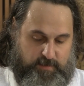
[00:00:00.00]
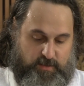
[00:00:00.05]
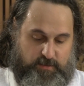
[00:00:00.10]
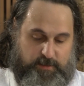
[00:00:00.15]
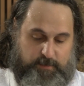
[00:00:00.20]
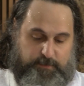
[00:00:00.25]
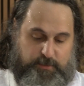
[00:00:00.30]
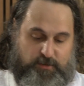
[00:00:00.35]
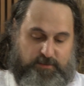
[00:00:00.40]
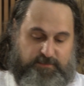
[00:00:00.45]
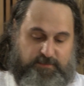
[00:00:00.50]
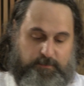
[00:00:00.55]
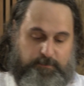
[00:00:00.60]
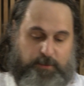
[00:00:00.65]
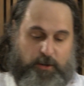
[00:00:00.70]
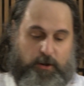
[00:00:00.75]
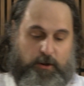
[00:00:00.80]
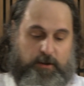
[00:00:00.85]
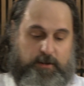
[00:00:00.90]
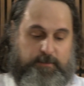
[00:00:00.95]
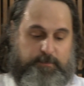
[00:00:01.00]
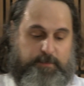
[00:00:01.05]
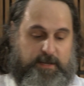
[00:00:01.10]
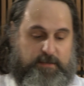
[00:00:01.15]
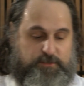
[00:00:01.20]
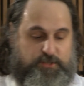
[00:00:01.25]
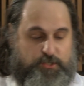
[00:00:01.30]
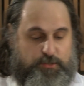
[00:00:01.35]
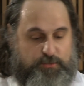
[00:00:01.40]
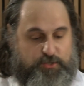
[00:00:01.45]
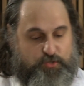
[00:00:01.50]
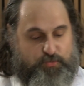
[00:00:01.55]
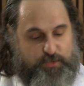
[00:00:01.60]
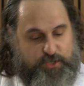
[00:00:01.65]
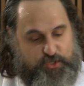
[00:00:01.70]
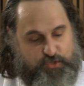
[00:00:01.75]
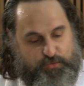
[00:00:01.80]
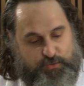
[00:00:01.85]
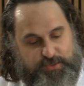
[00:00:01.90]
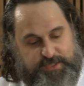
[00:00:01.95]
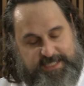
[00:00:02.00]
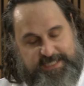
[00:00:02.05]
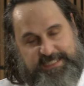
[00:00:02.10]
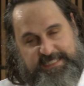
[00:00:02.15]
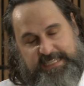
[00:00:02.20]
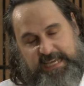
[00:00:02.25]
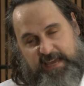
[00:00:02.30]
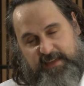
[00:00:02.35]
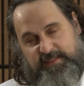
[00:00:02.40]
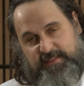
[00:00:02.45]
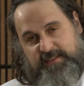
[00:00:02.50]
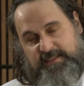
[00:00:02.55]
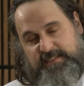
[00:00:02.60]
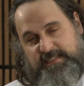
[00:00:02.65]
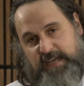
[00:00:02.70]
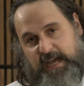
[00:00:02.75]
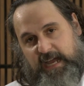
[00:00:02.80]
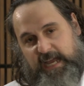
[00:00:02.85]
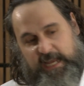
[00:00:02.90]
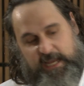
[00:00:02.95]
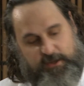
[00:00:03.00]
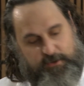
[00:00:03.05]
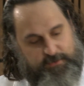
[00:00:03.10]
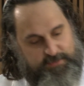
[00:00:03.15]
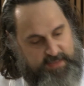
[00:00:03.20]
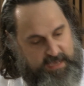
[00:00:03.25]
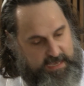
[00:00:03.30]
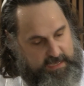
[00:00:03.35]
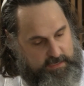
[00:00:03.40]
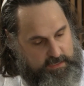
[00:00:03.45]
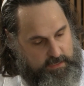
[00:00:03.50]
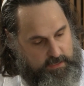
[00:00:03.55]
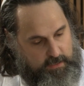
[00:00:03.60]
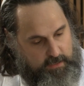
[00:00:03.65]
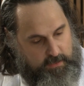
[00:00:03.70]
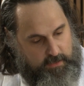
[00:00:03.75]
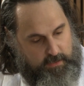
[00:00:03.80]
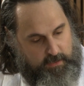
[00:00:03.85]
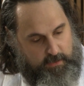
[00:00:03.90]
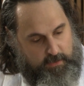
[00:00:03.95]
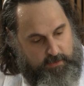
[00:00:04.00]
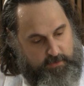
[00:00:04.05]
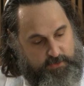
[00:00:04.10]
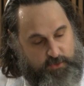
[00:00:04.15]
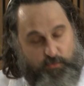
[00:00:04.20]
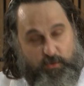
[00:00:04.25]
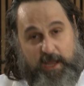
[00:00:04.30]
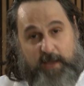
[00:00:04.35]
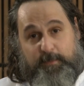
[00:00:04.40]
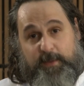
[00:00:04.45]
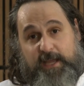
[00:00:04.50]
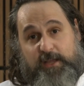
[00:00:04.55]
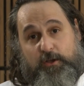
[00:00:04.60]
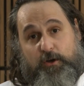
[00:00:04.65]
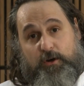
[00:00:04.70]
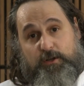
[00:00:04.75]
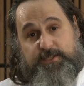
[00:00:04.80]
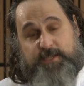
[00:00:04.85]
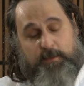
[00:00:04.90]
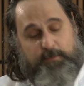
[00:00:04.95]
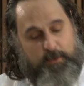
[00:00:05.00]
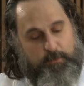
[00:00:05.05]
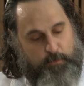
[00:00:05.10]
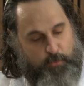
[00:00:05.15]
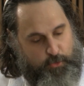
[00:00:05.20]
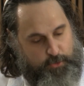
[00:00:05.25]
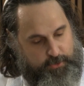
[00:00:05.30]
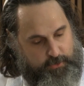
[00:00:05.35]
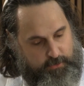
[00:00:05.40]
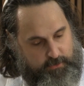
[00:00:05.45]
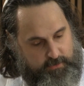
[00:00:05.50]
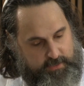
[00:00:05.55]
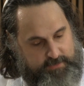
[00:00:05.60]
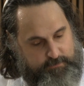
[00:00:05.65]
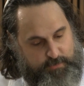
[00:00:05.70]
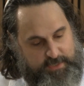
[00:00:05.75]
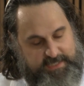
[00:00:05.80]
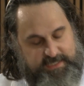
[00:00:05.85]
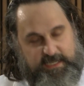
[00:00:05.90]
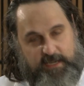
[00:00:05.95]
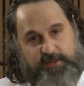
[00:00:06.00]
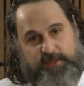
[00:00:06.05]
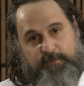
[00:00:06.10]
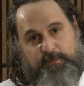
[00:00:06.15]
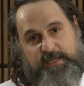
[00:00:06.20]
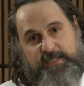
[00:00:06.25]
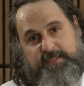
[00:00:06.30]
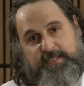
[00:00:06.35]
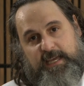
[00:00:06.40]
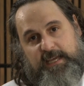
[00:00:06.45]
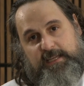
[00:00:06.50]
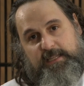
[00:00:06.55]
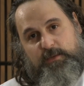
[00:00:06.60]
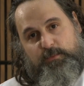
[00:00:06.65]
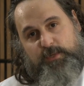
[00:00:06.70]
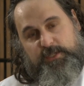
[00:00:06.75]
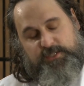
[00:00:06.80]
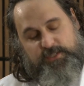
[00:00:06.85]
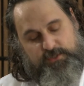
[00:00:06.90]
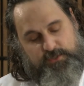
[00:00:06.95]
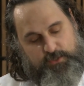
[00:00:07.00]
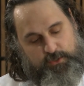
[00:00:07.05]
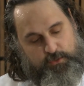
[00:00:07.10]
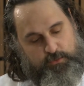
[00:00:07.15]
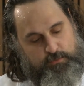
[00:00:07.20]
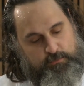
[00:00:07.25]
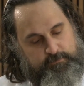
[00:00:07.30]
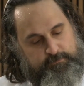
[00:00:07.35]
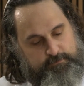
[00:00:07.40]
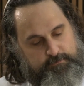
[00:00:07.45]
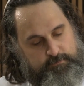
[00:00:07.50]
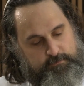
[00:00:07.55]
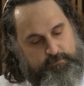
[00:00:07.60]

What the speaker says: You know, the beautiful part about Jewish rituals and death and dying are that the rabbi calls up a mourner and we tell them exactly what to do,